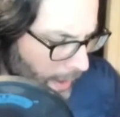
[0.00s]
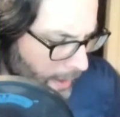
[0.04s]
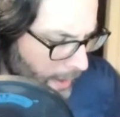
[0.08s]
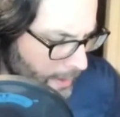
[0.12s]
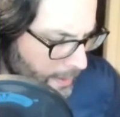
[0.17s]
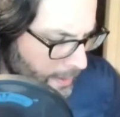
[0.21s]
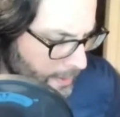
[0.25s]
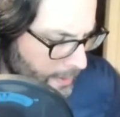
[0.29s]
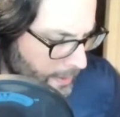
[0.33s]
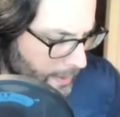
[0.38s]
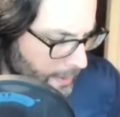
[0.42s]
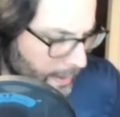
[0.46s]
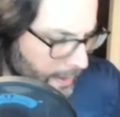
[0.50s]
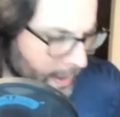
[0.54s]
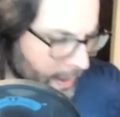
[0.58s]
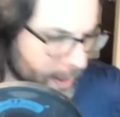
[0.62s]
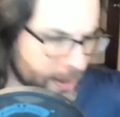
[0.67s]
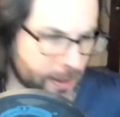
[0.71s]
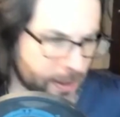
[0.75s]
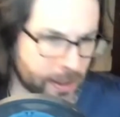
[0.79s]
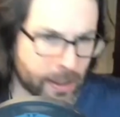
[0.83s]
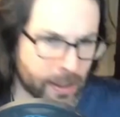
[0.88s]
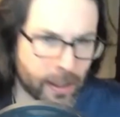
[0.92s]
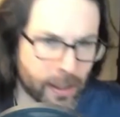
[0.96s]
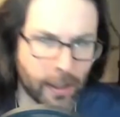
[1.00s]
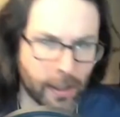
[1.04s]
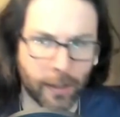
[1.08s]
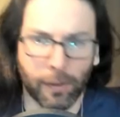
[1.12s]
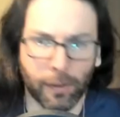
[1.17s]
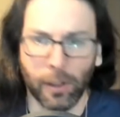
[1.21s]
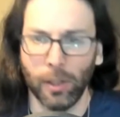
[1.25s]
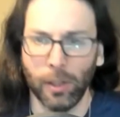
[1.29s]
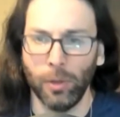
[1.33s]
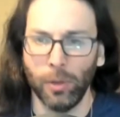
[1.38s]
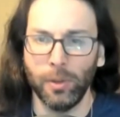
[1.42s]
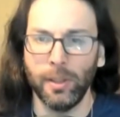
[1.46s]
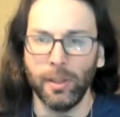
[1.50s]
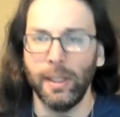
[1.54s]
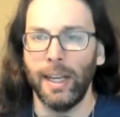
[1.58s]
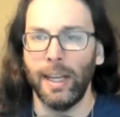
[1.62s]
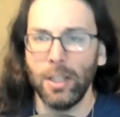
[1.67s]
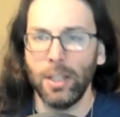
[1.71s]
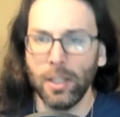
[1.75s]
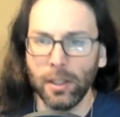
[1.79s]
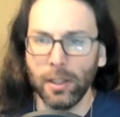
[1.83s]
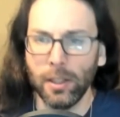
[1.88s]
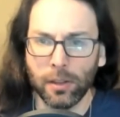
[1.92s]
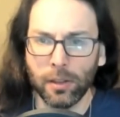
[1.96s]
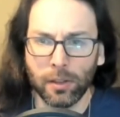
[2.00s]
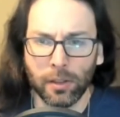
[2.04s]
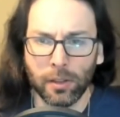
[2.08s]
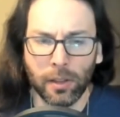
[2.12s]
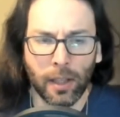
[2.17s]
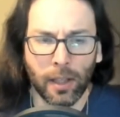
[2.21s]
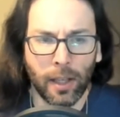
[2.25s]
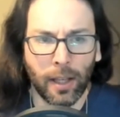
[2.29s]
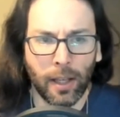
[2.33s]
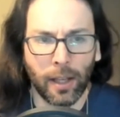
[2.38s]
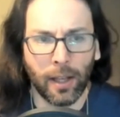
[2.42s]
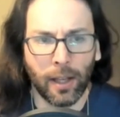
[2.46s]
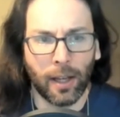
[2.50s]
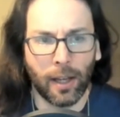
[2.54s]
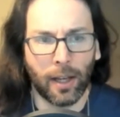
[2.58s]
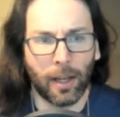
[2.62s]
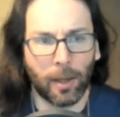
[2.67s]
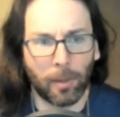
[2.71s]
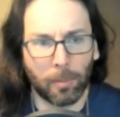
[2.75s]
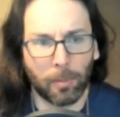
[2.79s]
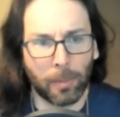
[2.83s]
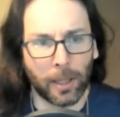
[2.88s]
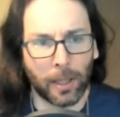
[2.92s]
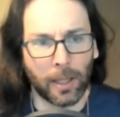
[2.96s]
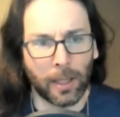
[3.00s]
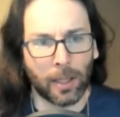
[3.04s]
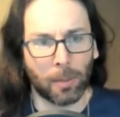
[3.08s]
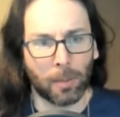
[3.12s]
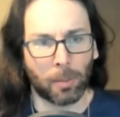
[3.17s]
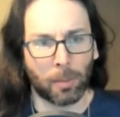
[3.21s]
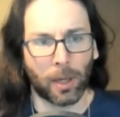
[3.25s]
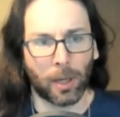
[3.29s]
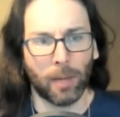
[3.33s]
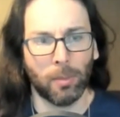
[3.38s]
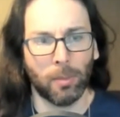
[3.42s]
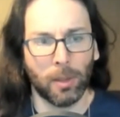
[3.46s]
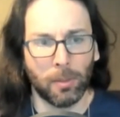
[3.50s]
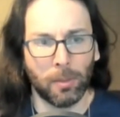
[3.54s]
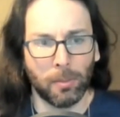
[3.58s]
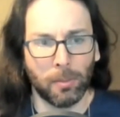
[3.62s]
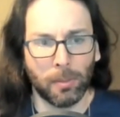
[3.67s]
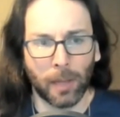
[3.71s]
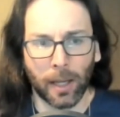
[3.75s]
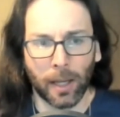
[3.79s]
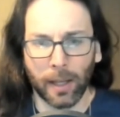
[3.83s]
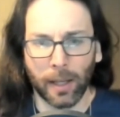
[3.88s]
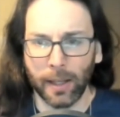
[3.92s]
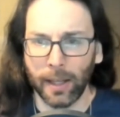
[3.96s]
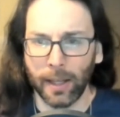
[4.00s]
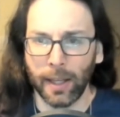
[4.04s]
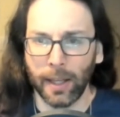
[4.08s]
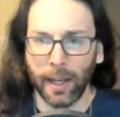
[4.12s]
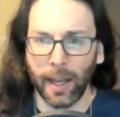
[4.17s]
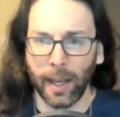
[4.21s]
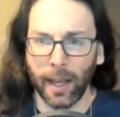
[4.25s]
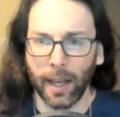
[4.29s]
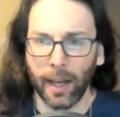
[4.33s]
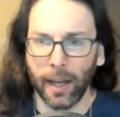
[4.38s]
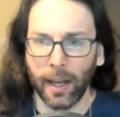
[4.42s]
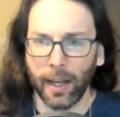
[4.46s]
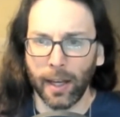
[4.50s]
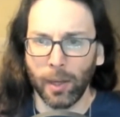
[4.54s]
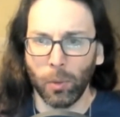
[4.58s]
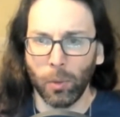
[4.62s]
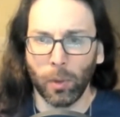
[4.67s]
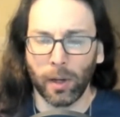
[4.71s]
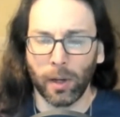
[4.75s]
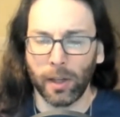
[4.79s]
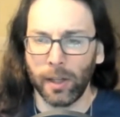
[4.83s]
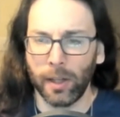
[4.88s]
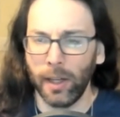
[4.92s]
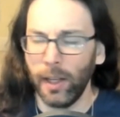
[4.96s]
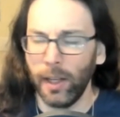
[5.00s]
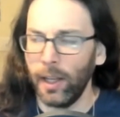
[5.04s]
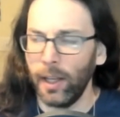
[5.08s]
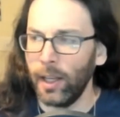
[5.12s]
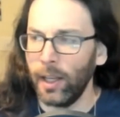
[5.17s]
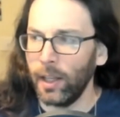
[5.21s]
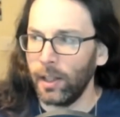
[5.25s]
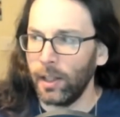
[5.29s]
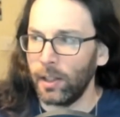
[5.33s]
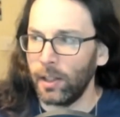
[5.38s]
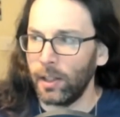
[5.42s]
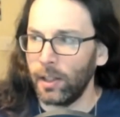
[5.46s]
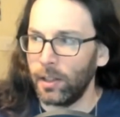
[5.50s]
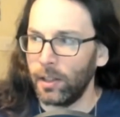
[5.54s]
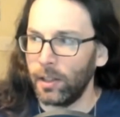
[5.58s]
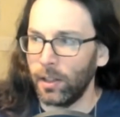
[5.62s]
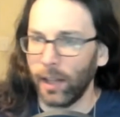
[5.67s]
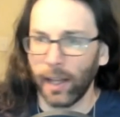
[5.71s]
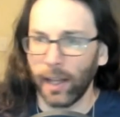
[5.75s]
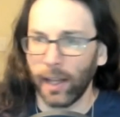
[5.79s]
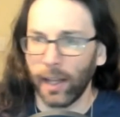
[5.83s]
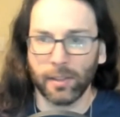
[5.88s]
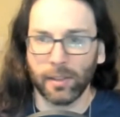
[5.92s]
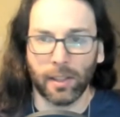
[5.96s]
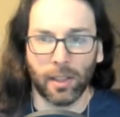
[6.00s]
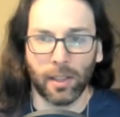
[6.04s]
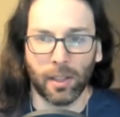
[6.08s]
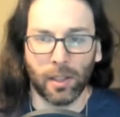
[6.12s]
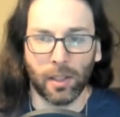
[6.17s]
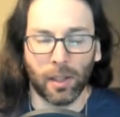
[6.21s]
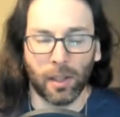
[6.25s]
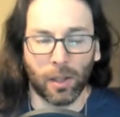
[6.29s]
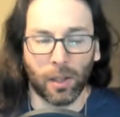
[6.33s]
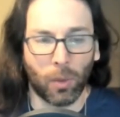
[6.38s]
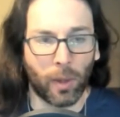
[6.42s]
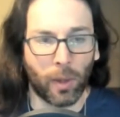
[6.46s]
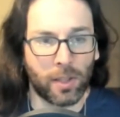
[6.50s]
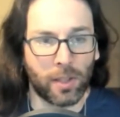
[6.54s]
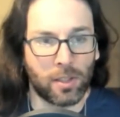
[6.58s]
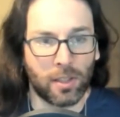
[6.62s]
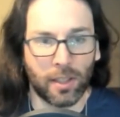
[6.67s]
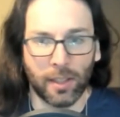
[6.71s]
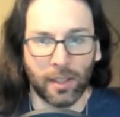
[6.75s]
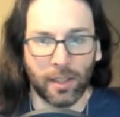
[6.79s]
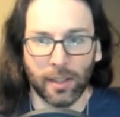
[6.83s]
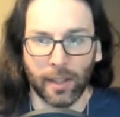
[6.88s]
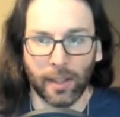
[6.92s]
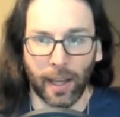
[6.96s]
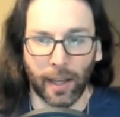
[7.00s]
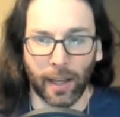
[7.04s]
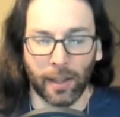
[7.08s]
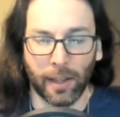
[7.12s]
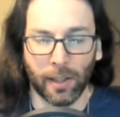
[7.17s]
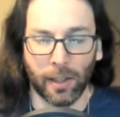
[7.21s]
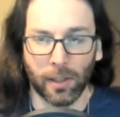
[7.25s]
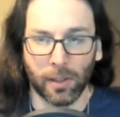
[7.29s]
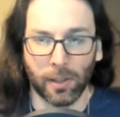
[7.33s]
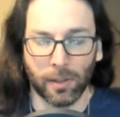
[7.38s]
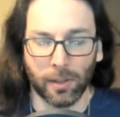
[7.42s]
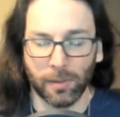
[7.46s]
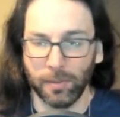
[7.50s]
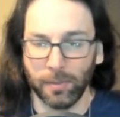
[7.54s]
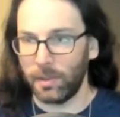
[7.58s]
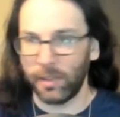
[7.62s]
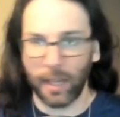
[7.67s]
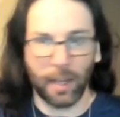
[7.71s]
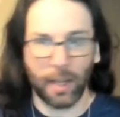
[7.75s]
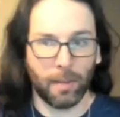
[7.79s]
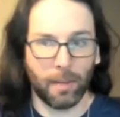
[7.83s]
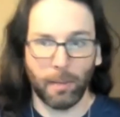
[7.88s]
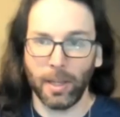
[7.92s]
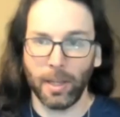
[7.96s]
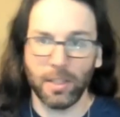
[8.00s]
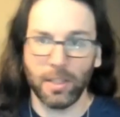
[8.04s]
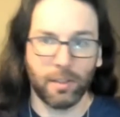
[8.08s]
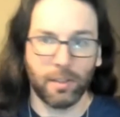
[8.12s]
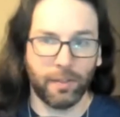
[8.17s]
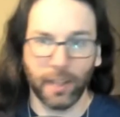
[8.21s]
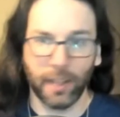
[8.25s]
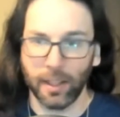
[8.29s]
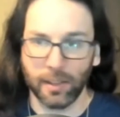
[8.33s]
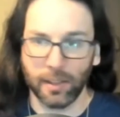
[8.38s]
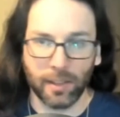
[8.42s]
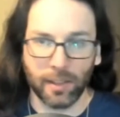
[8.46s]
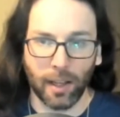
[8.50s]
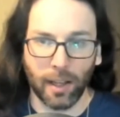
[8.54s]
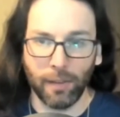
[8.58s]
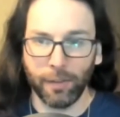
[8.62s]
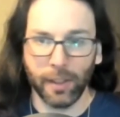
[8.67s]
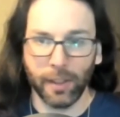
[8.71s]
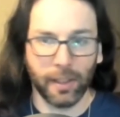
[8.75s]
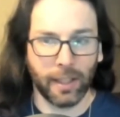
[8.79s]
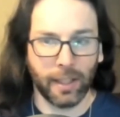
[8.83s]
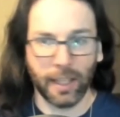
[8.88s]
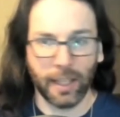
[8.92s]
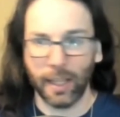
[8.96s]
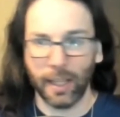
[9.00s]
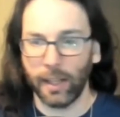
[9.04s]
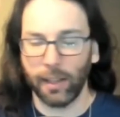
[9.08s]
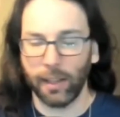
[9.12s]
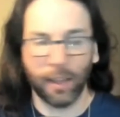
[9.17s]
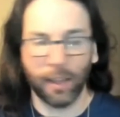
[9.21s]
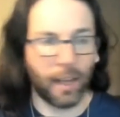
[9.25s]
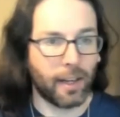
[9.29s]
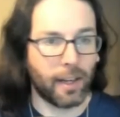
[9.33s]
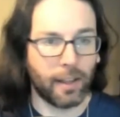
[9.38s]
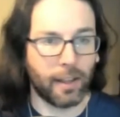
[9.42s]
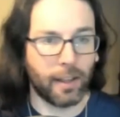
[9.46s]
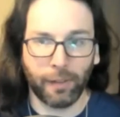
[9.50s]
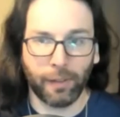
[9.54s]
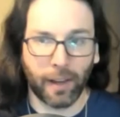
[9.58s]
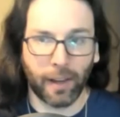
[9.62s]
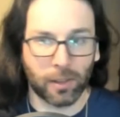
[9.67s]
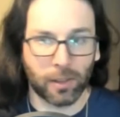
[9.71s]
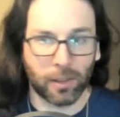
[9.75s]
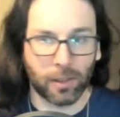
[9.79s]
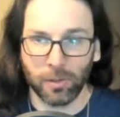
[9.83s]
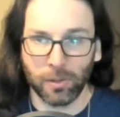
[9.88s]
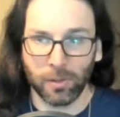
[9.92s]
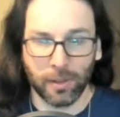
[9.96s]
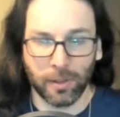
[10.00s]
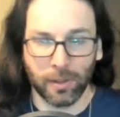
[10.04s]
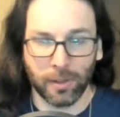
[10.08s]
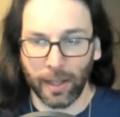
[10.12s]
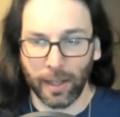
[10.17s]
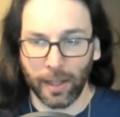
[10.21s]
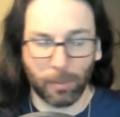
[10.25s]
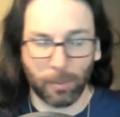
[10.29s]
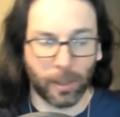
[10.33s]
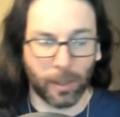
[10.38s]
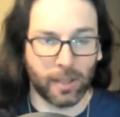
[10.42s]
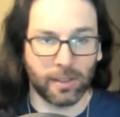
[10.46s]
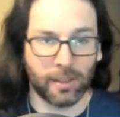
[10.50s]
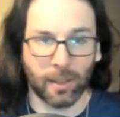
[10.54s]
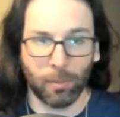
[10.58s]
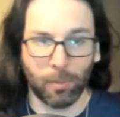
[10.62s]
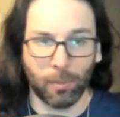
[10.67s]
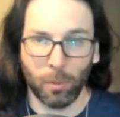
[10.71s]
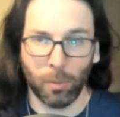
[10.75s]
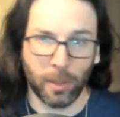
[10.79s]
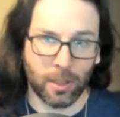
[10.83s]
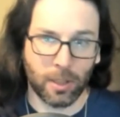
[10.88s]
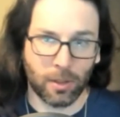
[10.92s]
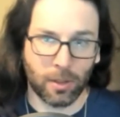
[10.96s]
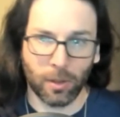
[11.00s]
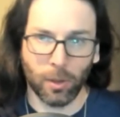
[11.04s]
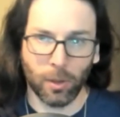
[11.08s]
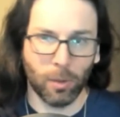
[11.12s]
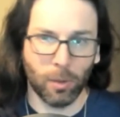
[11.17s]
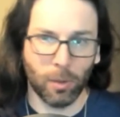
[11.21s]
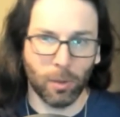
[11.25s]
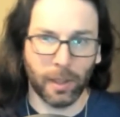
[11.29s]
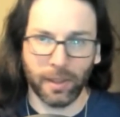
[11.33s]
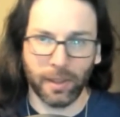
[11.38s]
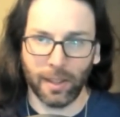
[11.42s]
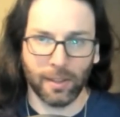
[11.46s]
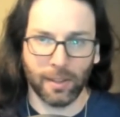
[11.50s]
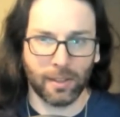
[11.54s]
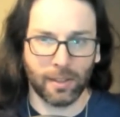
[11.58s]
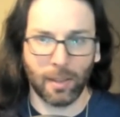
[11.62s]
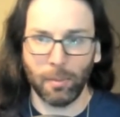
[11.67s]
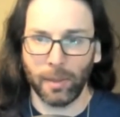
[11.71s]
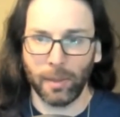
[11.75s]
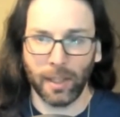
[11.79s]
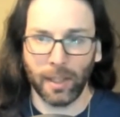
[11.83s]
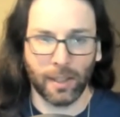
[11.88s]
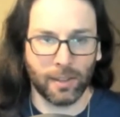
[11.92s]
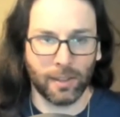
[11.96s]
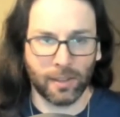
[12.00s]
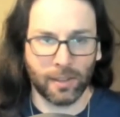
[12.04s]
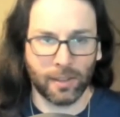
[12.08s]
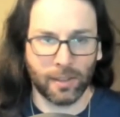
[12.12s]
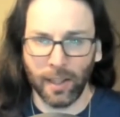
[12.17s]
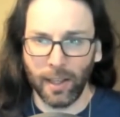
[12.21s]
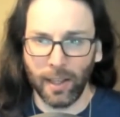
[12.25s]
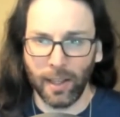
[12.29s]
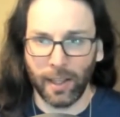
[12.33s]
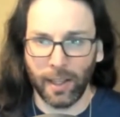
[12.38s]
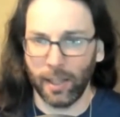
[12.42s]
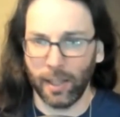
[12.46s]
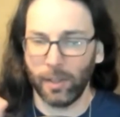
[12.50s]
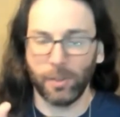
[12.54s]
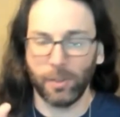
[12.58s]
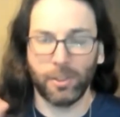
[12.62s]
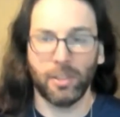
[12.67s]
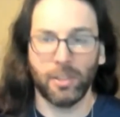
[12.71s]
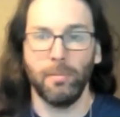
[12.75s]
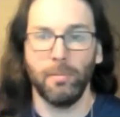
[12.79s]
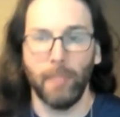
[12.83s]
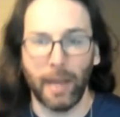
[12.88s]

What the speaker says: is the idea of hallucinations being a problem in AI, where you'll ask it a question and it'll state a bunch of things confidently, and a lot of the facts that it brings up will be true, but then some things it'll just